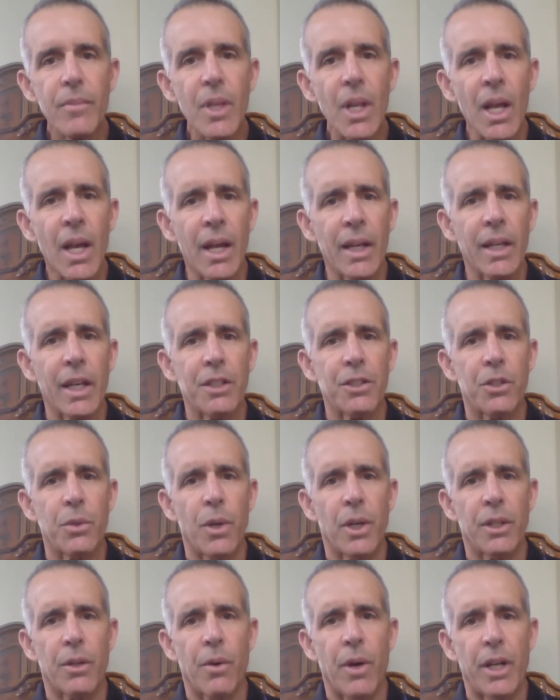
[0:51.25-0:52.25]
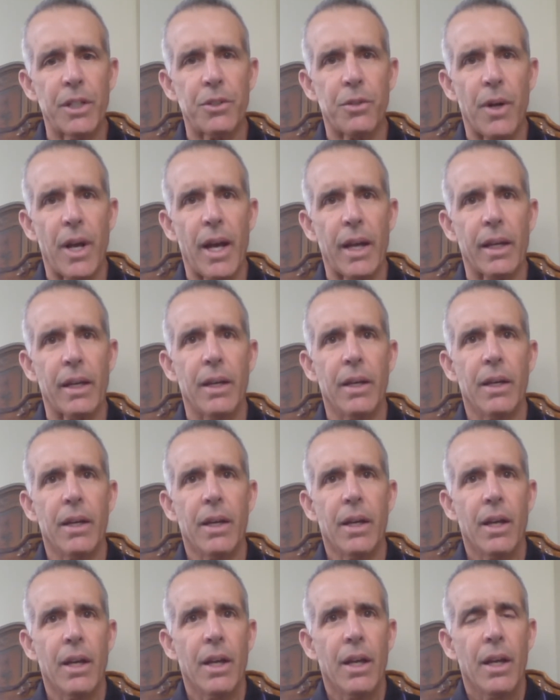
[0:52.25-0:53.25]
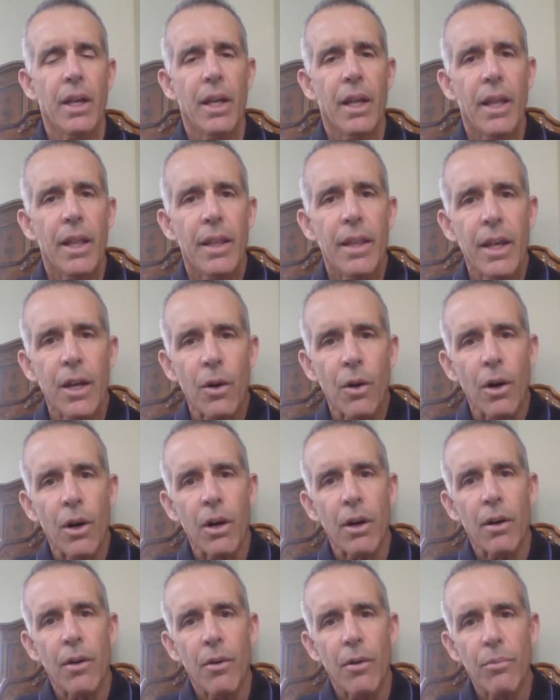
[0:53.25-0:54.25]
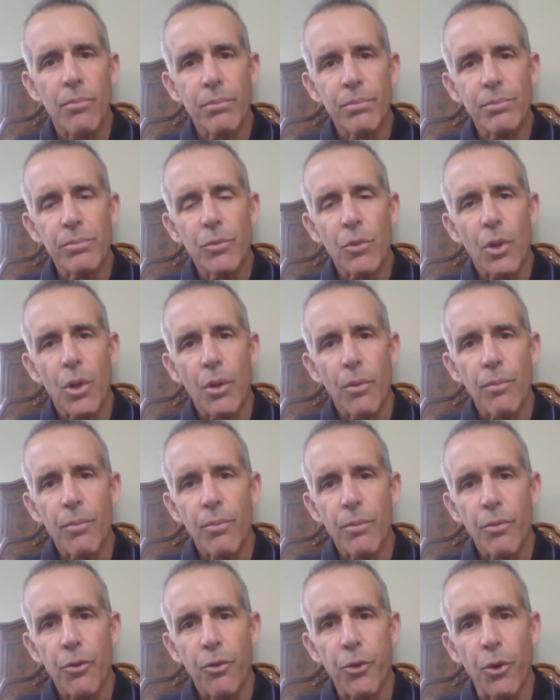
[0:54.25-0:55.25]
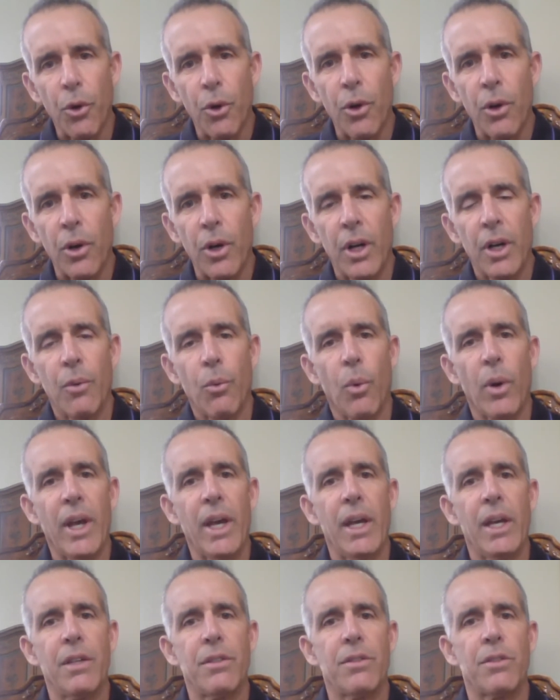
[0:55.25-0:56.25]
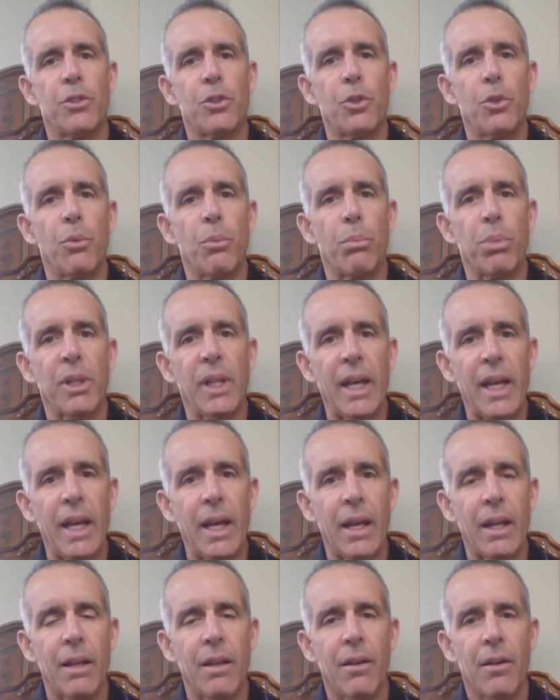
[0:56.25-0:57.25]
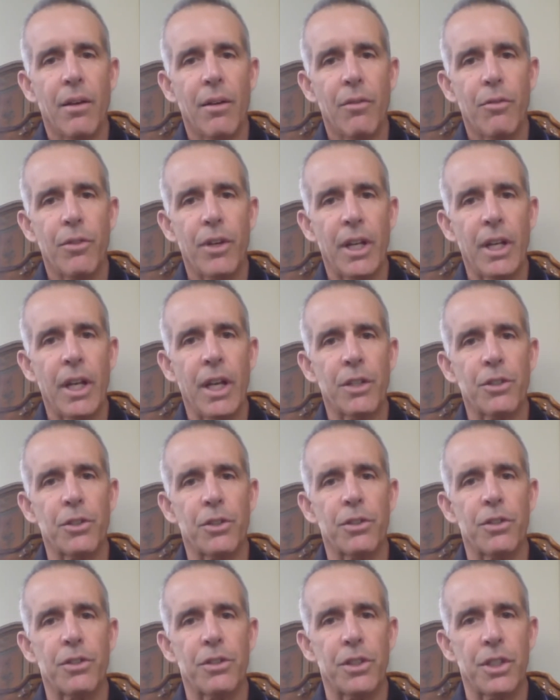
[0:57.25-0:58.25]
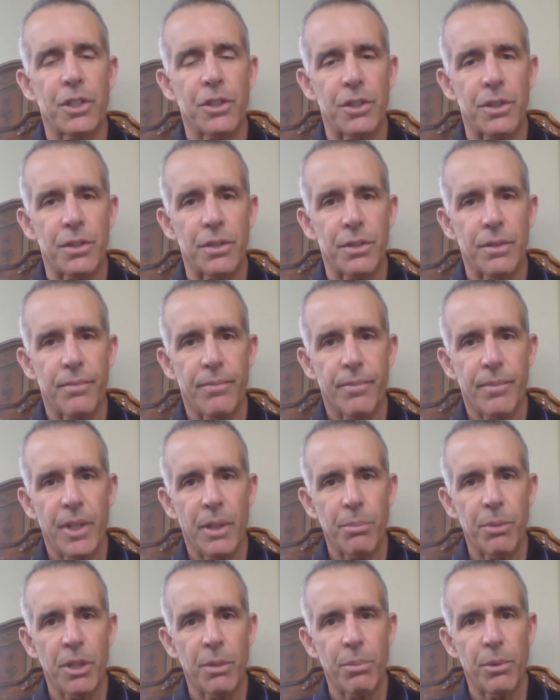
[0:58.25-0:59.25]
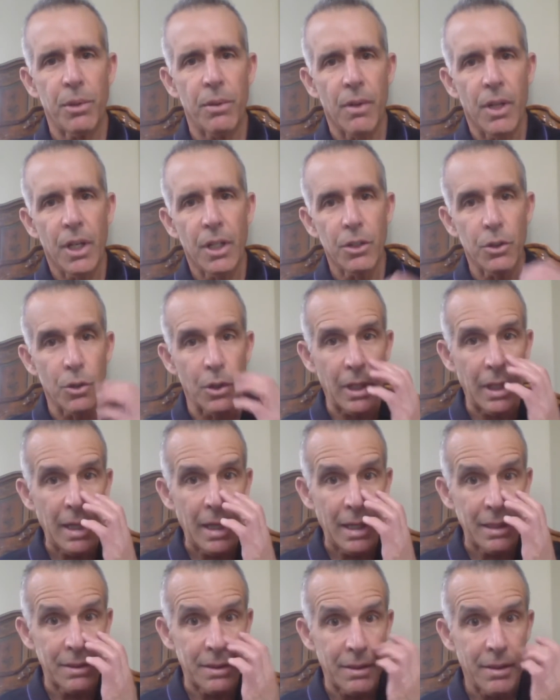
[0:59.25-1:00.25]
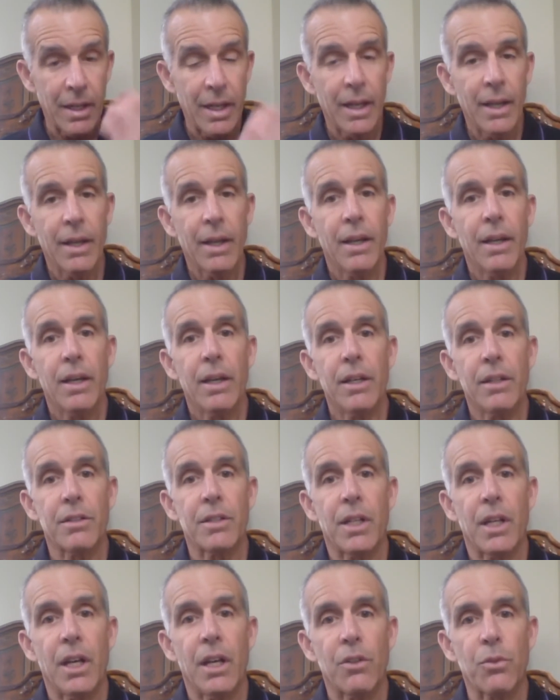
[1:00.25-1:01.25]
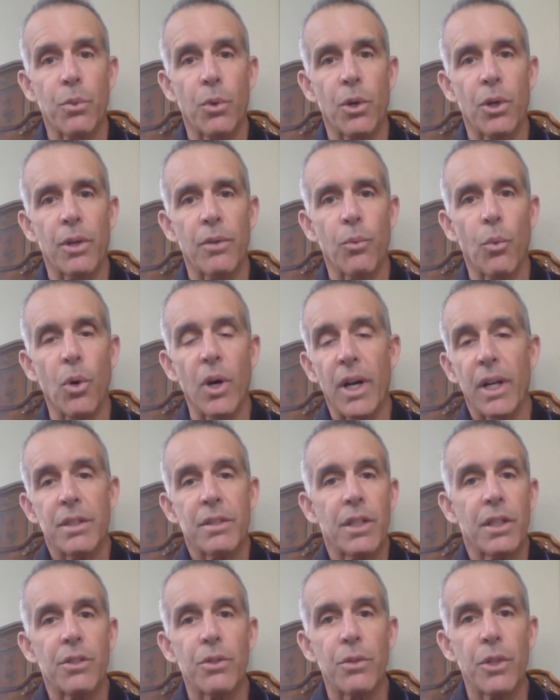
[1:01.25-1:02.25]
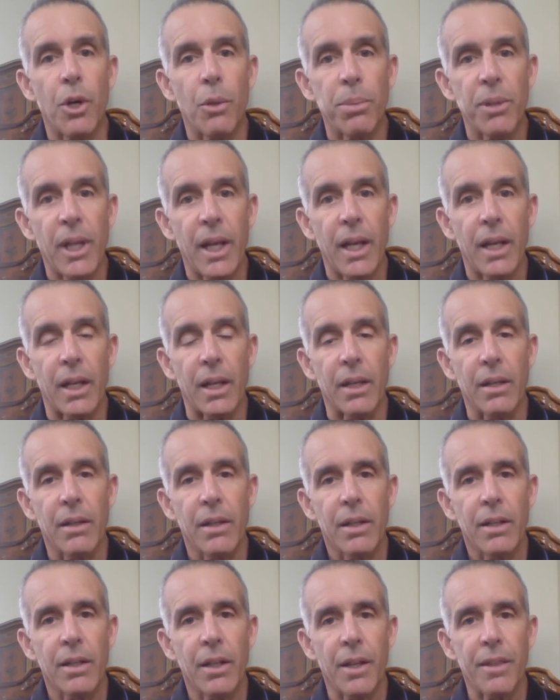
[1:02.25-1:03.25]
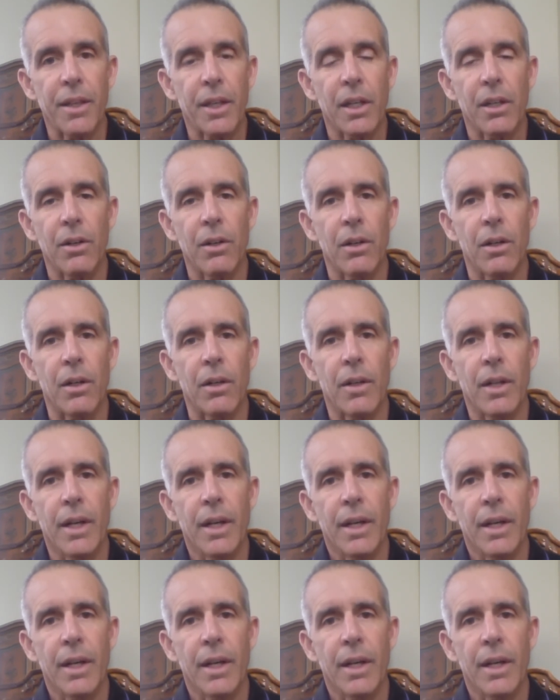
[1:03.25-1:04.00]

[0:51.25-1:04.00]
and get you on the right track. There are 4 ways to plan financial decisions that people utilize in today's world. One is they do no planning, nothing at all.